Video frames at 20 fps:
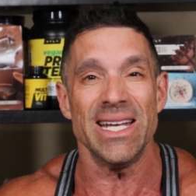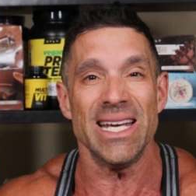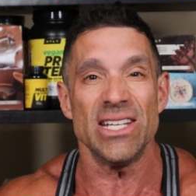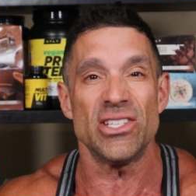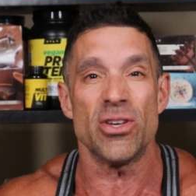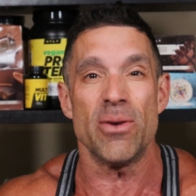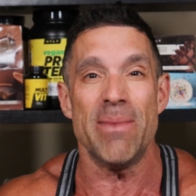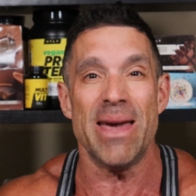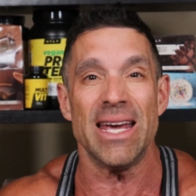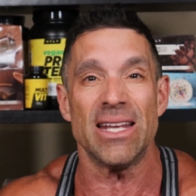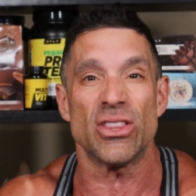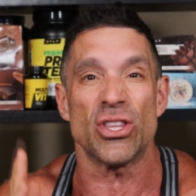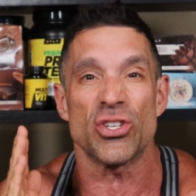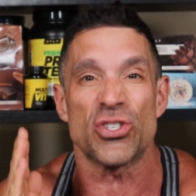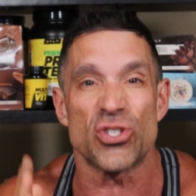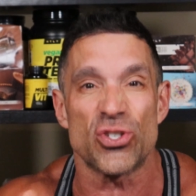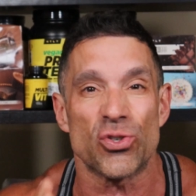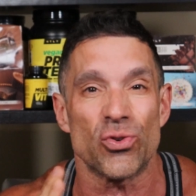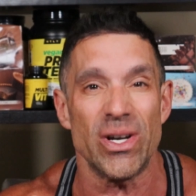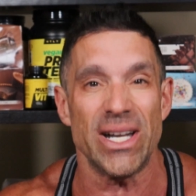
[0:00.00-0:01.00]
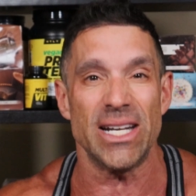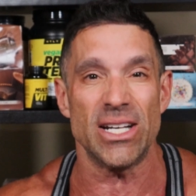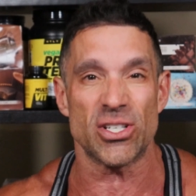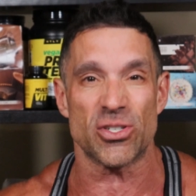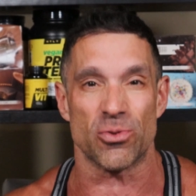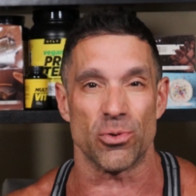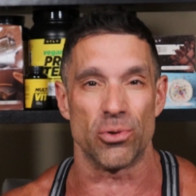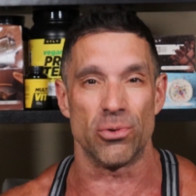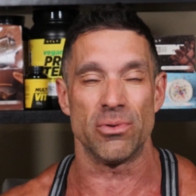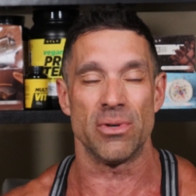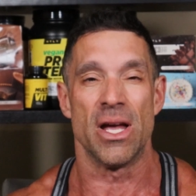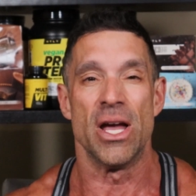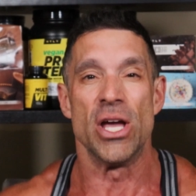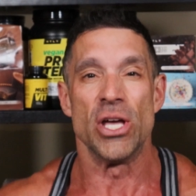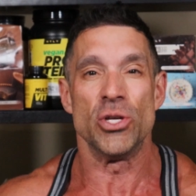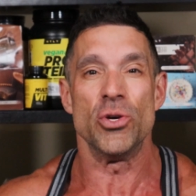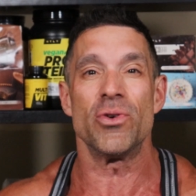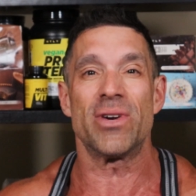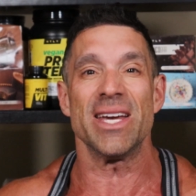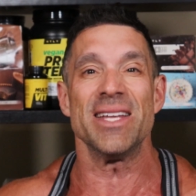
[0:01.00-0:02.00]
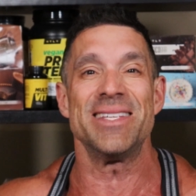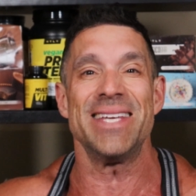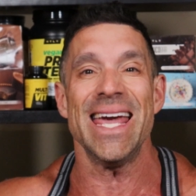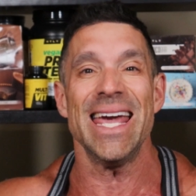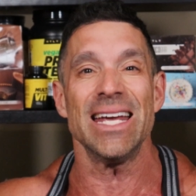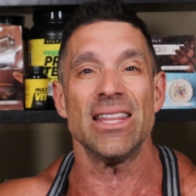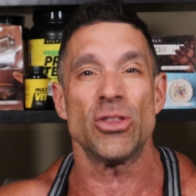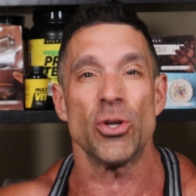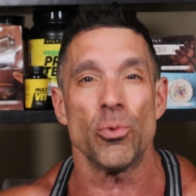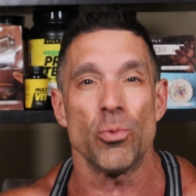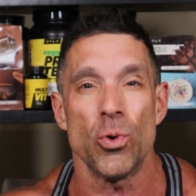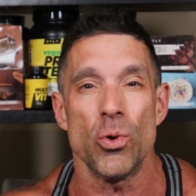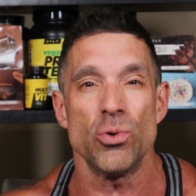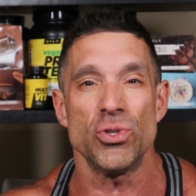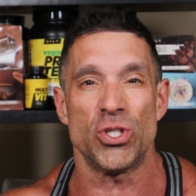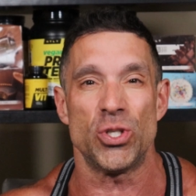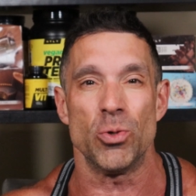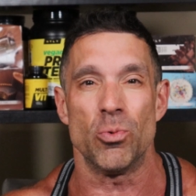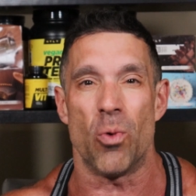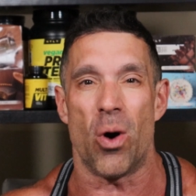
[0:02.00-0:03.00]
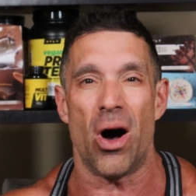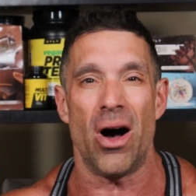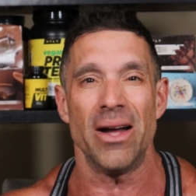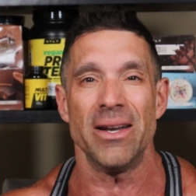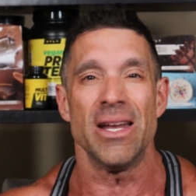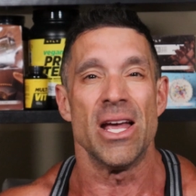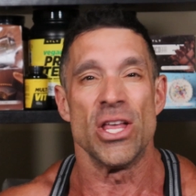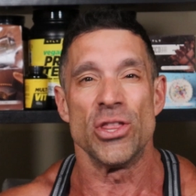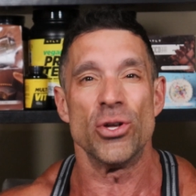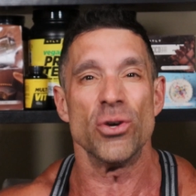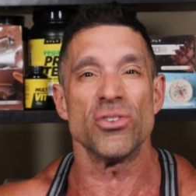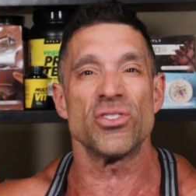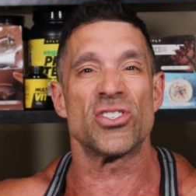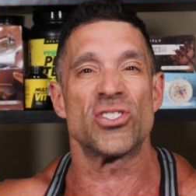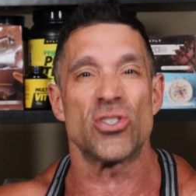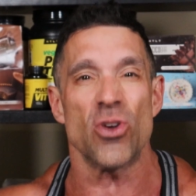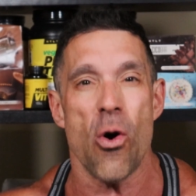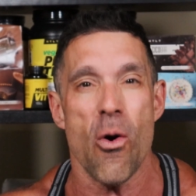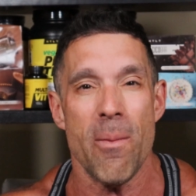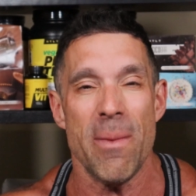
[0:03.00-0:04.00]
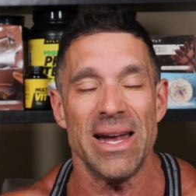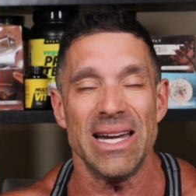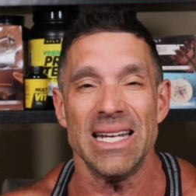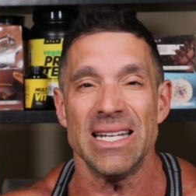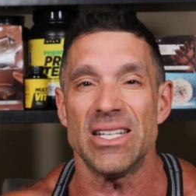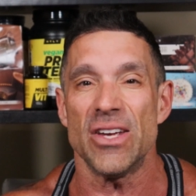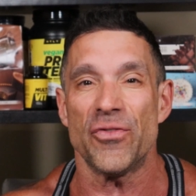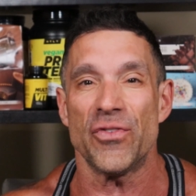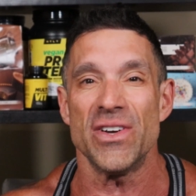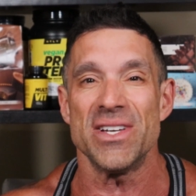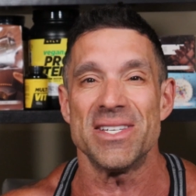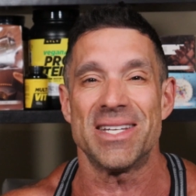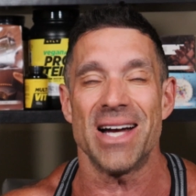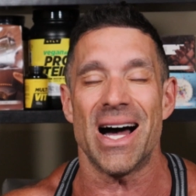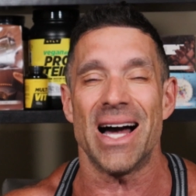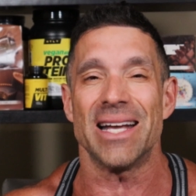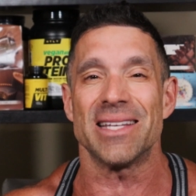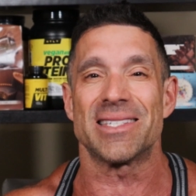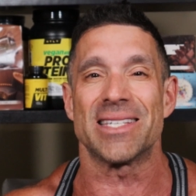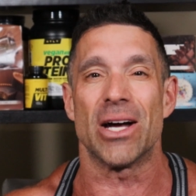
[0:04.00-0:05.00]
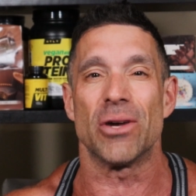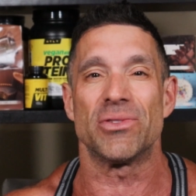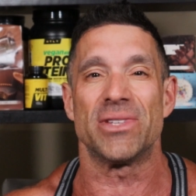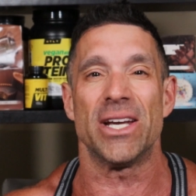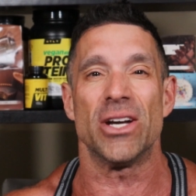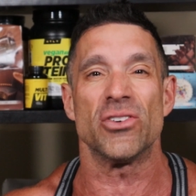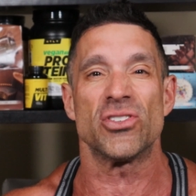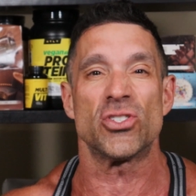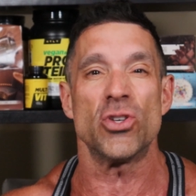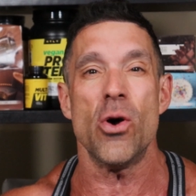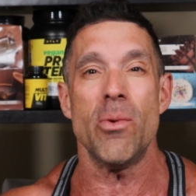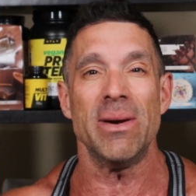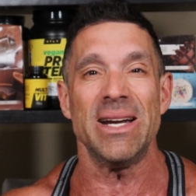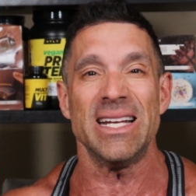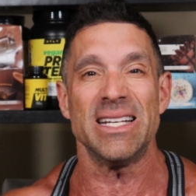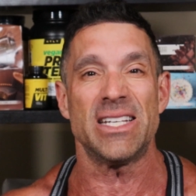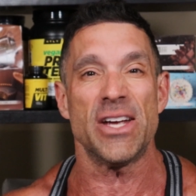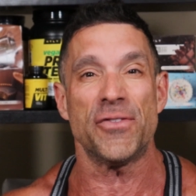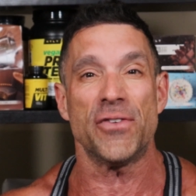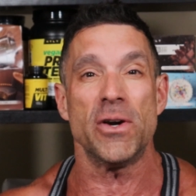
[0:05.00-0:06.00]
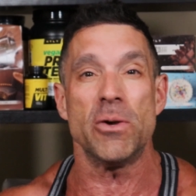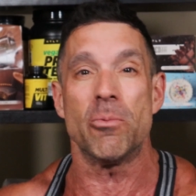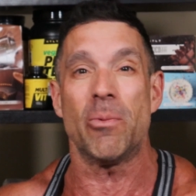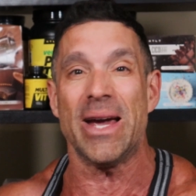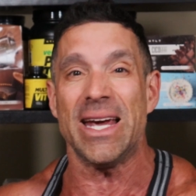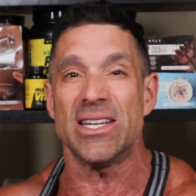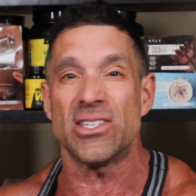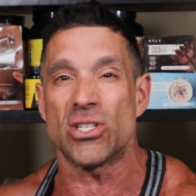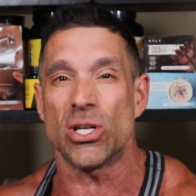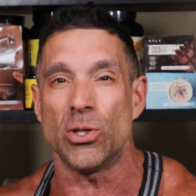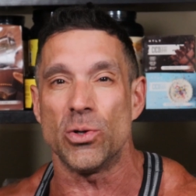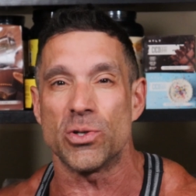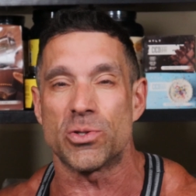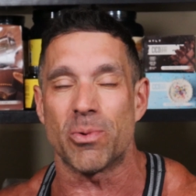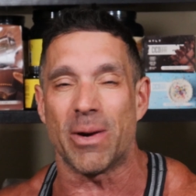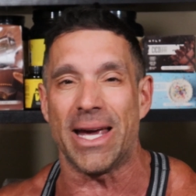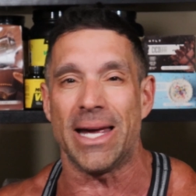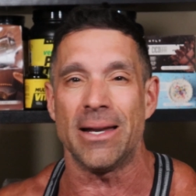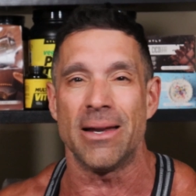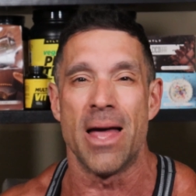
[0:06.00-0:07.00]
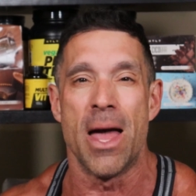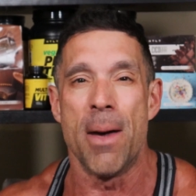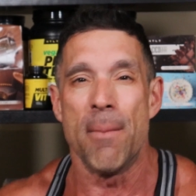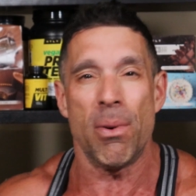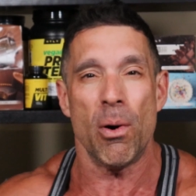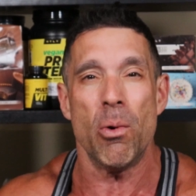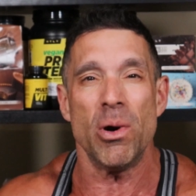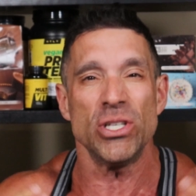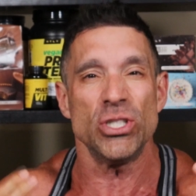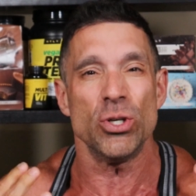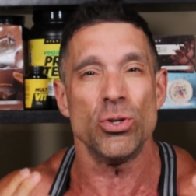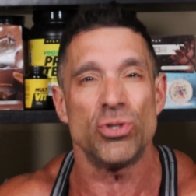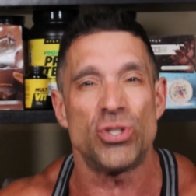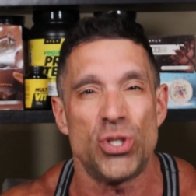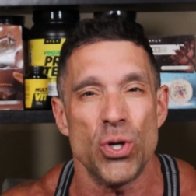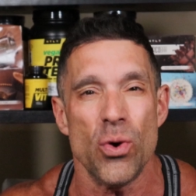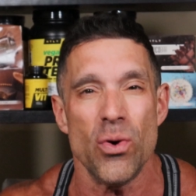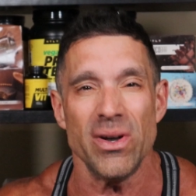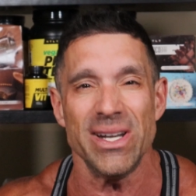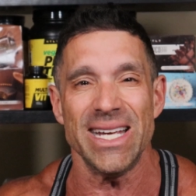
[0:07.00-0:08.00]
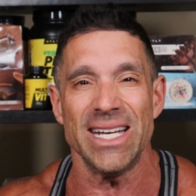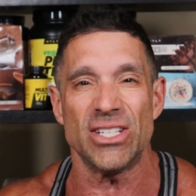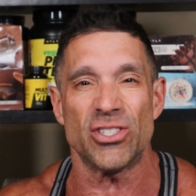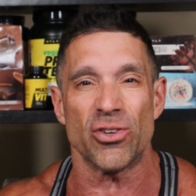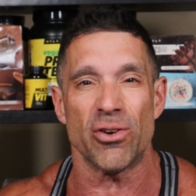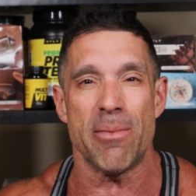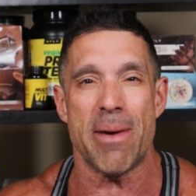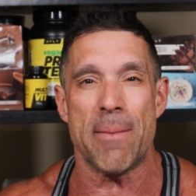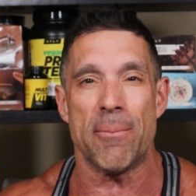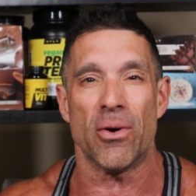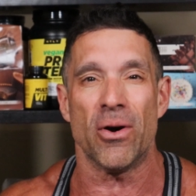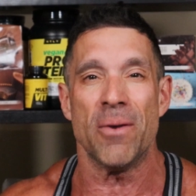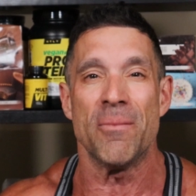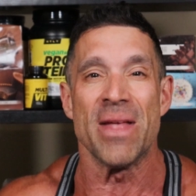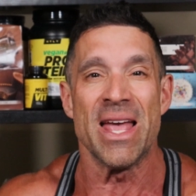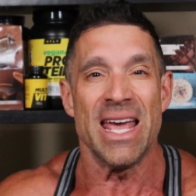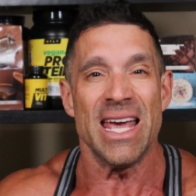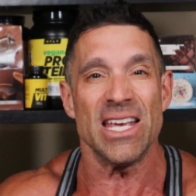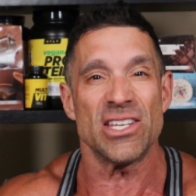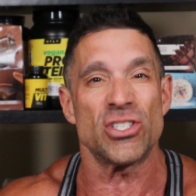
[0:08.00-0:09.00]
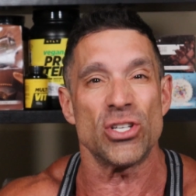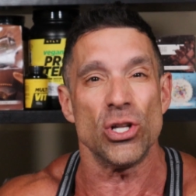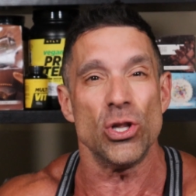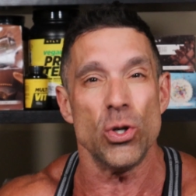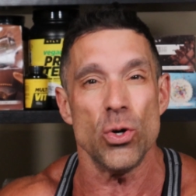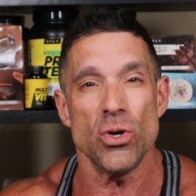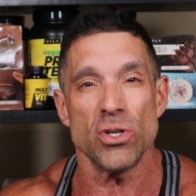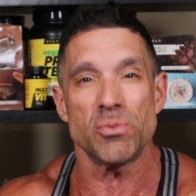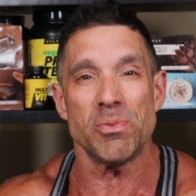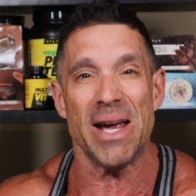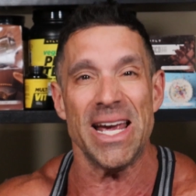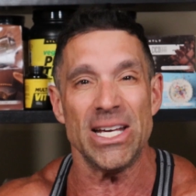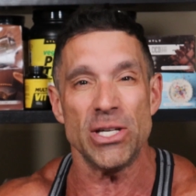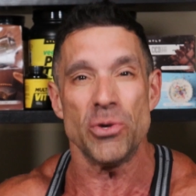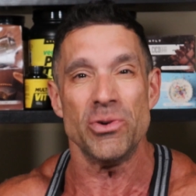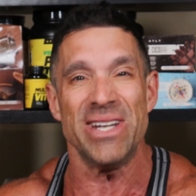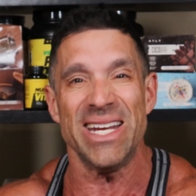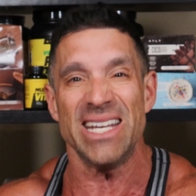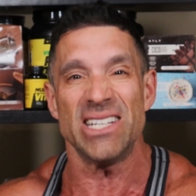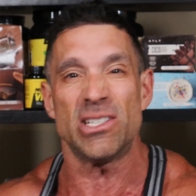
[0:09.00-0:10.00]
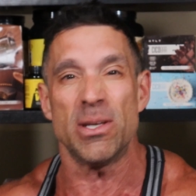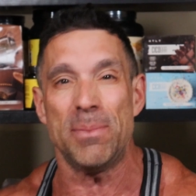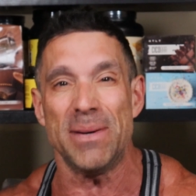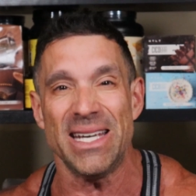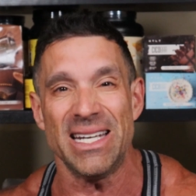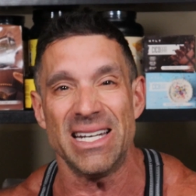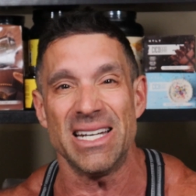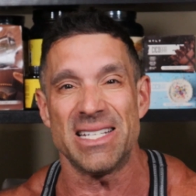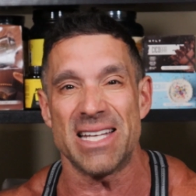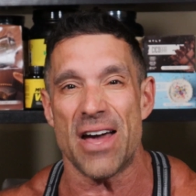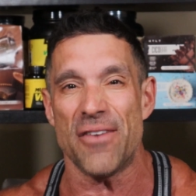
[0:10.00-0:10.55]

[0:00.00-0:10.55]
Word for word: need to make the straightest route. You can take the route you want. There's so many different diets out there, so many different ways to lose weight. But what you do need to remember is to lose weight, you need to be in a